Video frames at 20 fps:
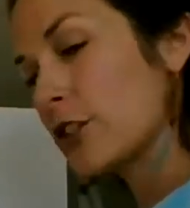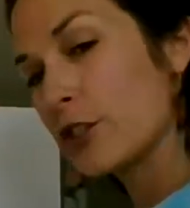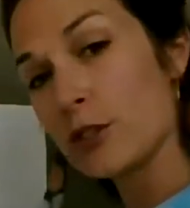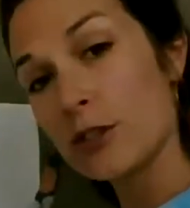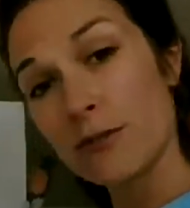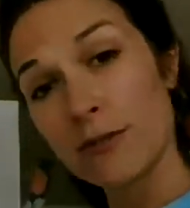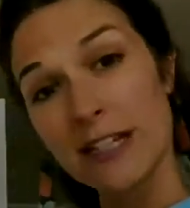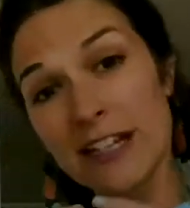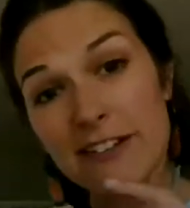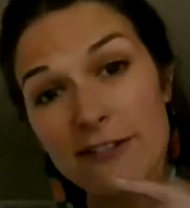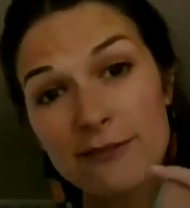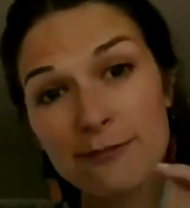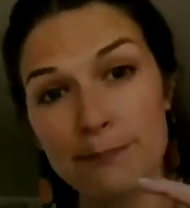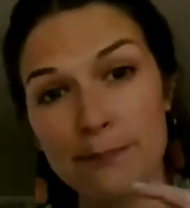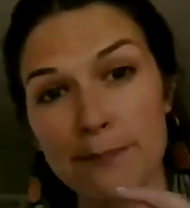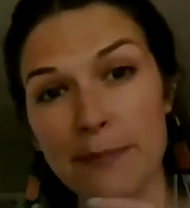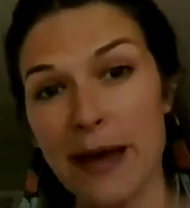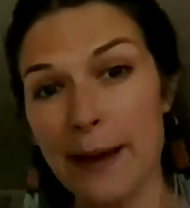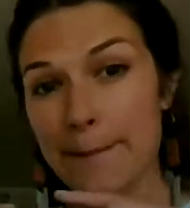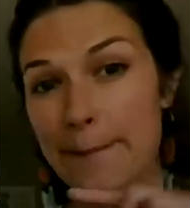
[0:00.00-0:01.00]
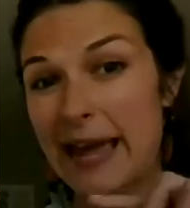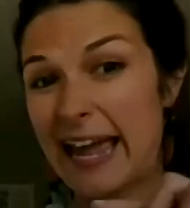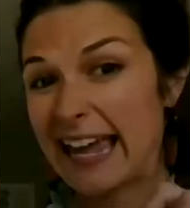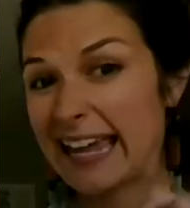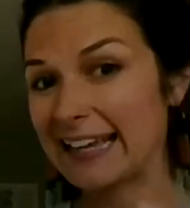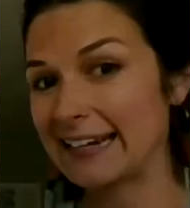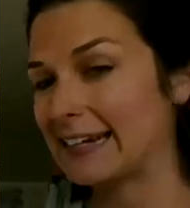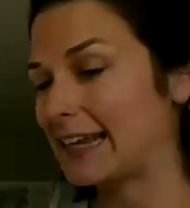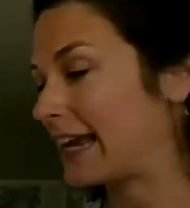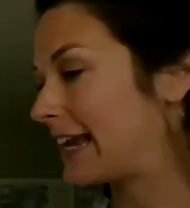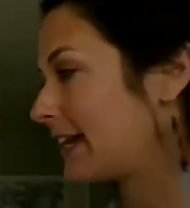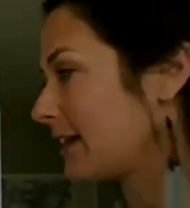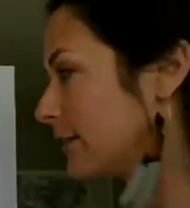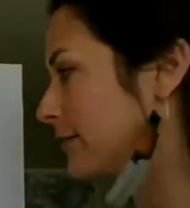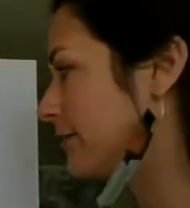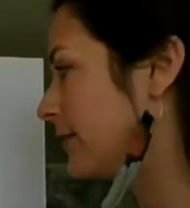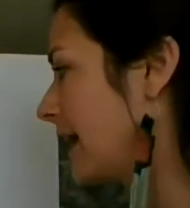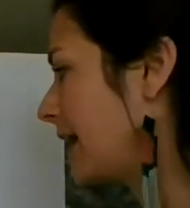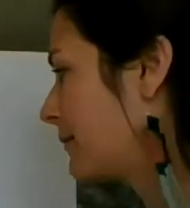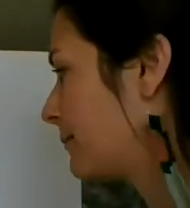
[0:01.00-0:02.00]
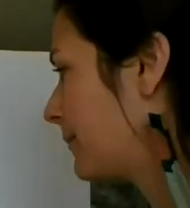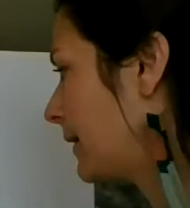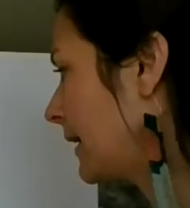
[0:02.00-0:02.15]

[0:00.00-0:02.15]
sort of like a, a pancake, a flattened